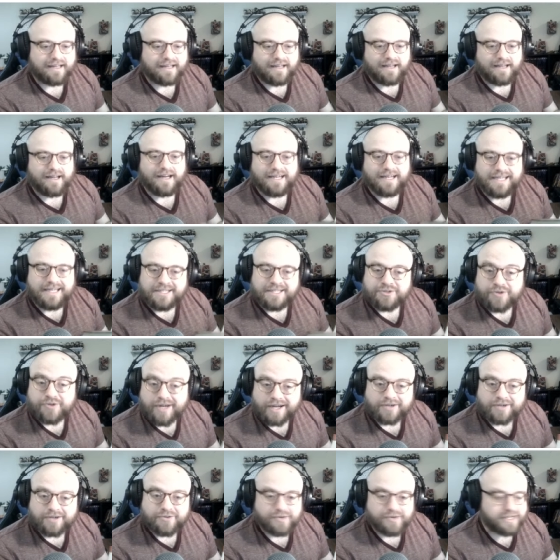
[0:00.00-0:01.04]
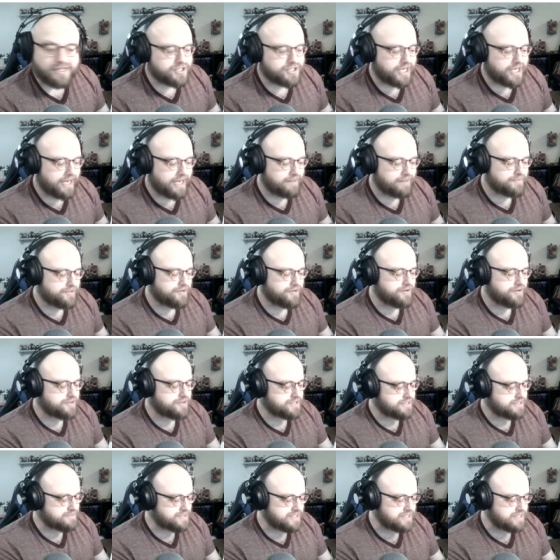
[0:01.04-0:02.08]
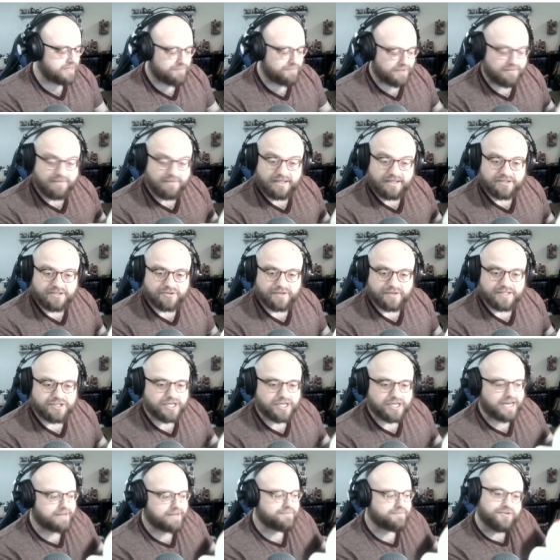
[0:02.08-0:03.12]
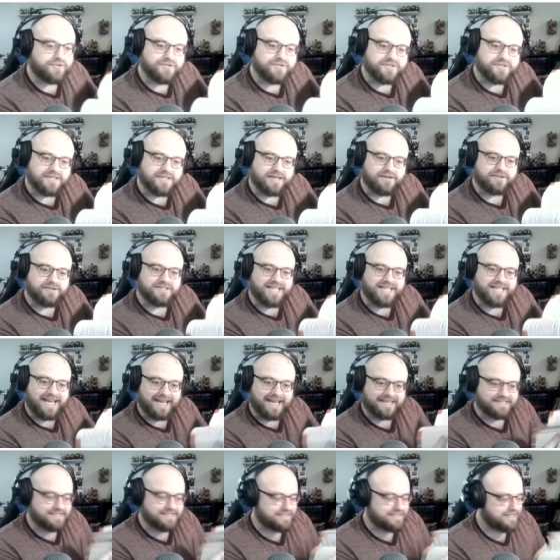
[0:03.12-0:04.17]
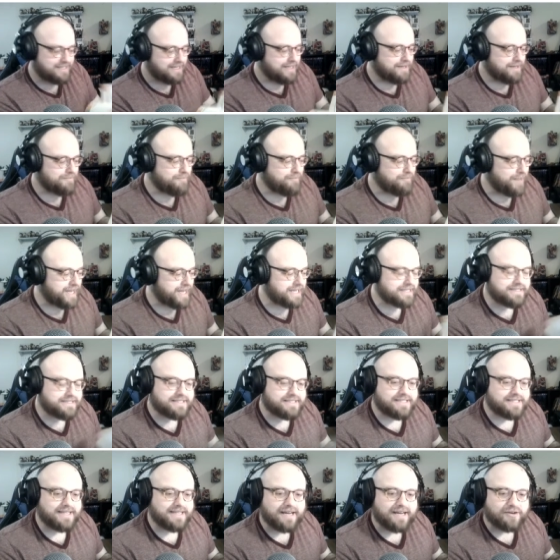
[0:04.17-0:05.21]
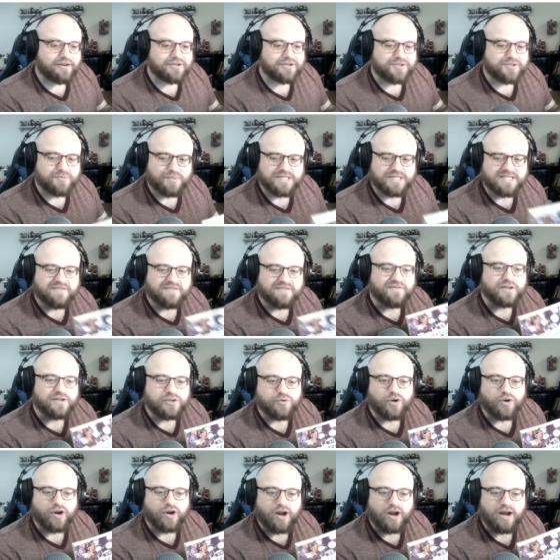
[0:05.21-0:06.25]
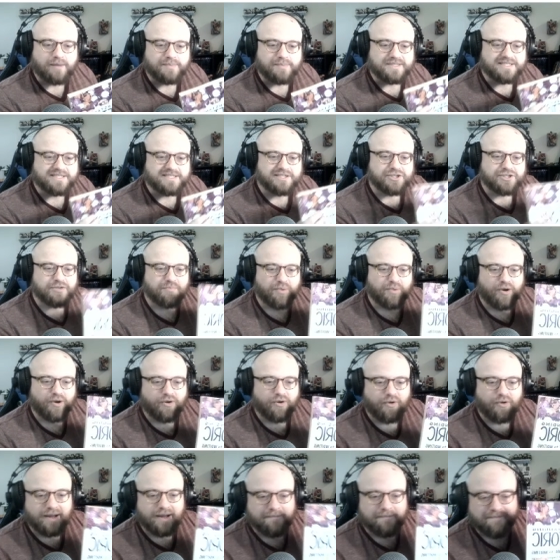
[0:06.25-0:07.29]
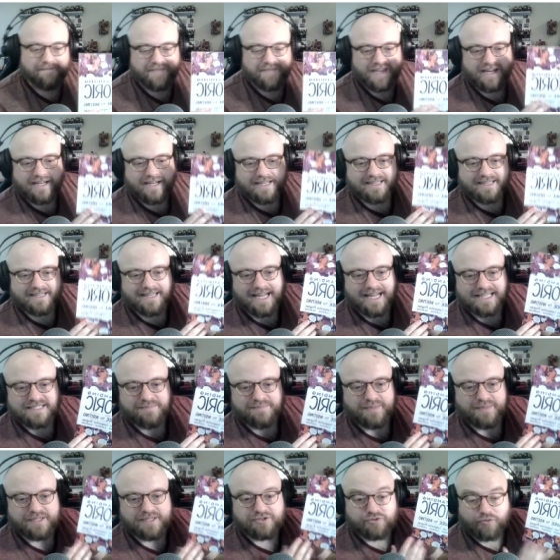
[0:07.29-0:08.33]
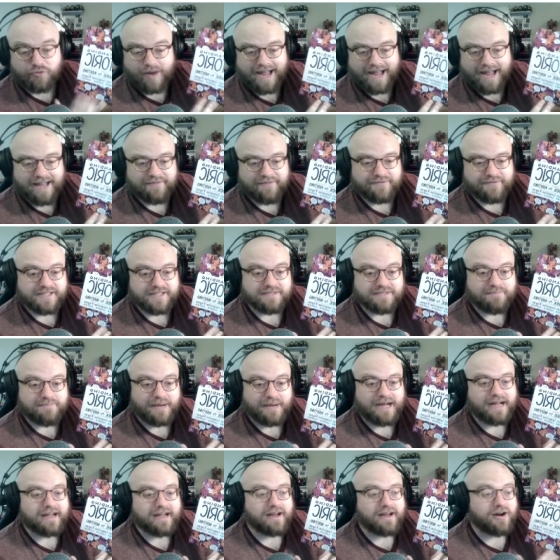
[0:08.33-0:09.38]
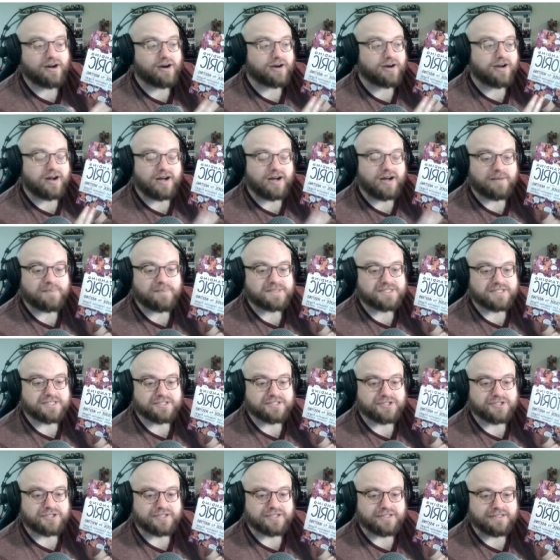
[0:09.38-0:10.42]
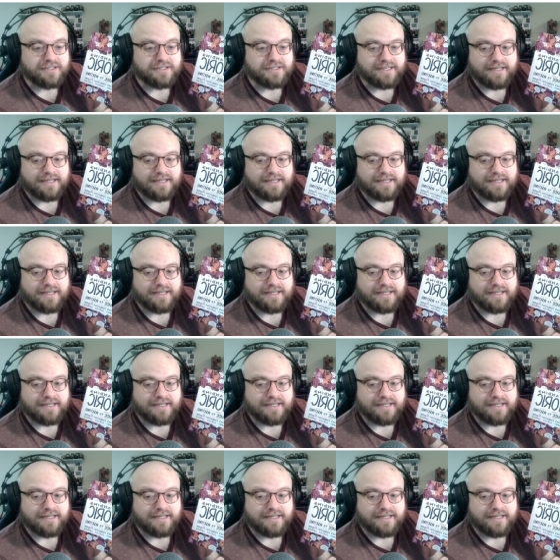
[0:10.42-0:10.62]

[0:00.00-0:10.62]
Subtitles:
an introductory chapter, some supplementary chapters that are text-based that are specific to our composition program. That's been drafted by our composition